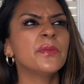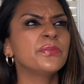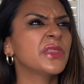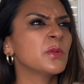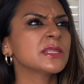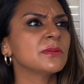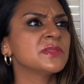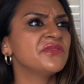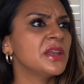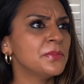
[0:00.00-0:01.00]
There were some
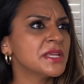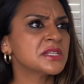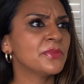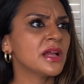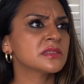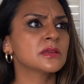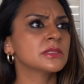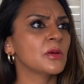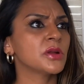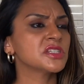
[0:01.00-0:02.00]
developmental milestones I
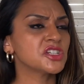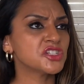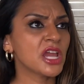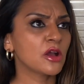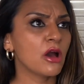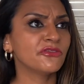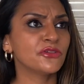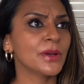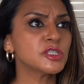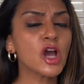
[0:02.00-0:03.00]
wanted to check on for
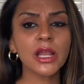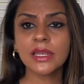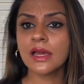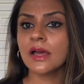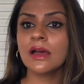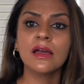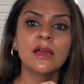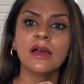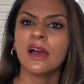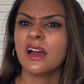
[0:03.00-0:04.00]
my toddler,
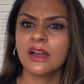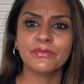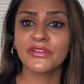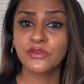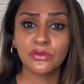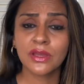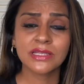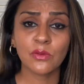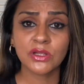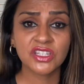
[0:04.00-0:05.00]
a few things I
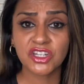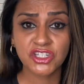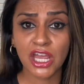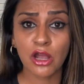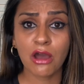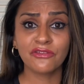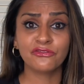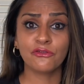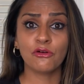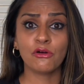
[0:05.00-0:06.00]
wanted to check on
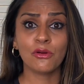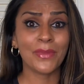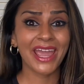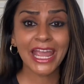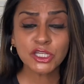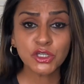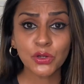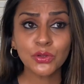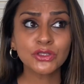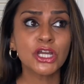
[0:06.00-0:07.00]
for my
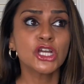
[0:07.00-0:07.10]
8-year-old.